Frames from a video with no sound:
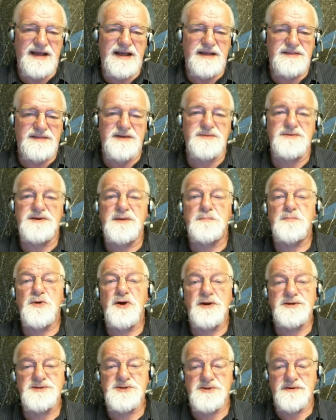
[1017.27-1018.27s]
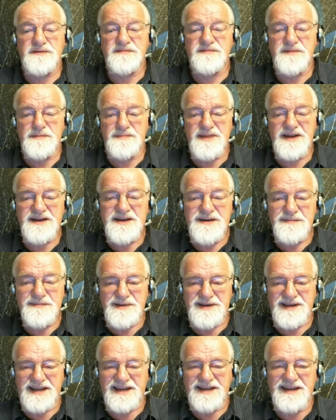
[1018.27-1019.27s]
uh, their departure from the
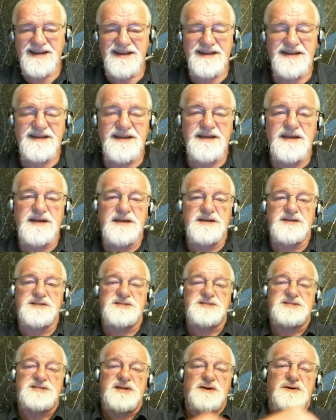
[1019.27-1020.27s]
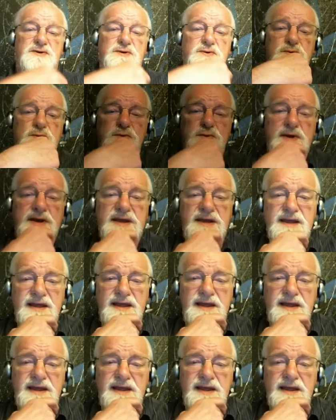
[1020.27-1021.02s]
company. So,